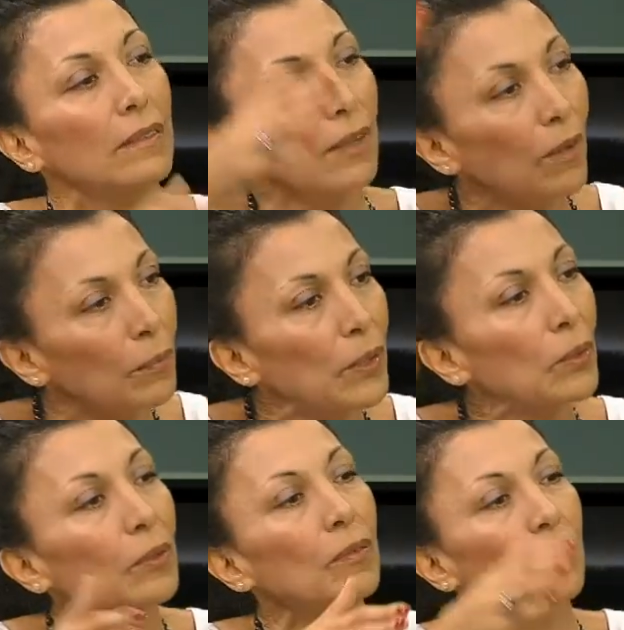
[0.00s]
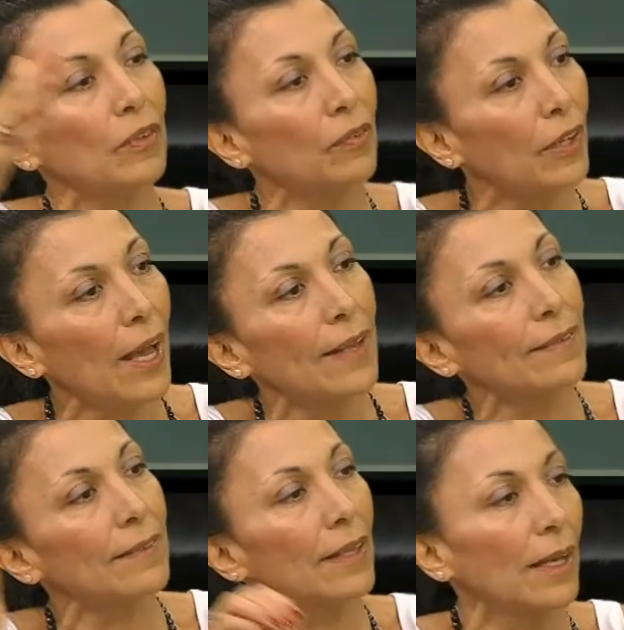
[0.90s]
long view for
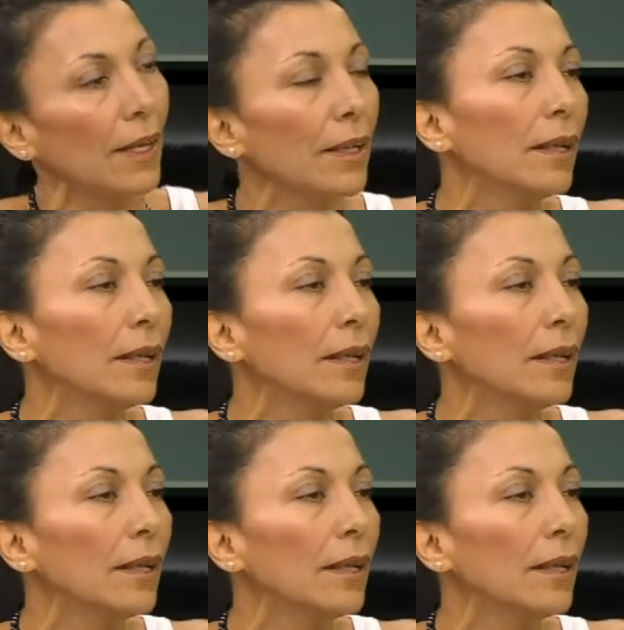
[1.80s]
us. Huh?